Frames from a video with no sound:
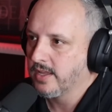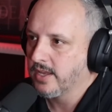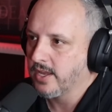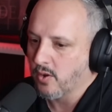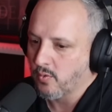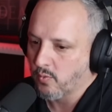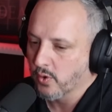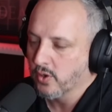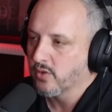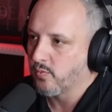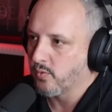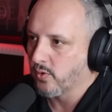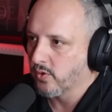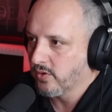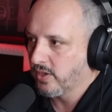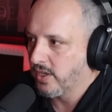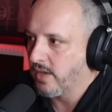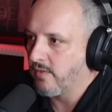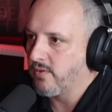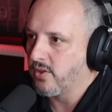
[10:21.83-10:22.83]
You know, we're
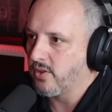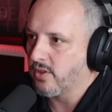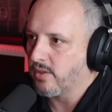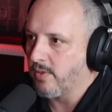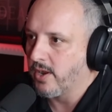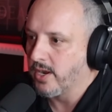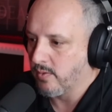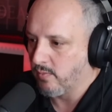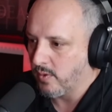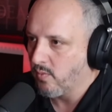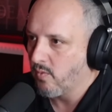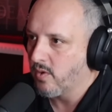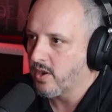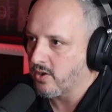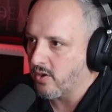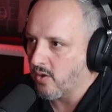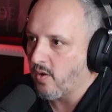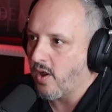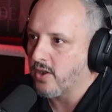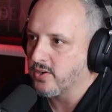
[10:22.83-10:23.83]
giving you the money. We want to
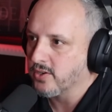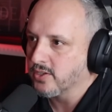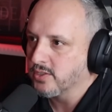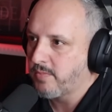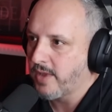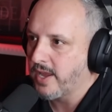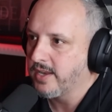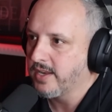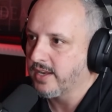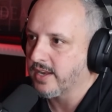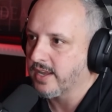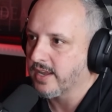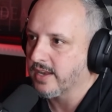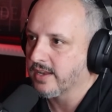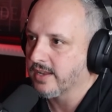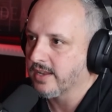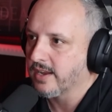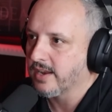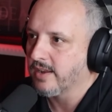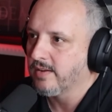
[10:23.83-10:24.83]
know how you're spending it,
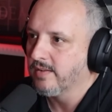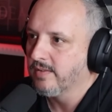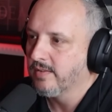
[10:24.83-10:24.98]
you know?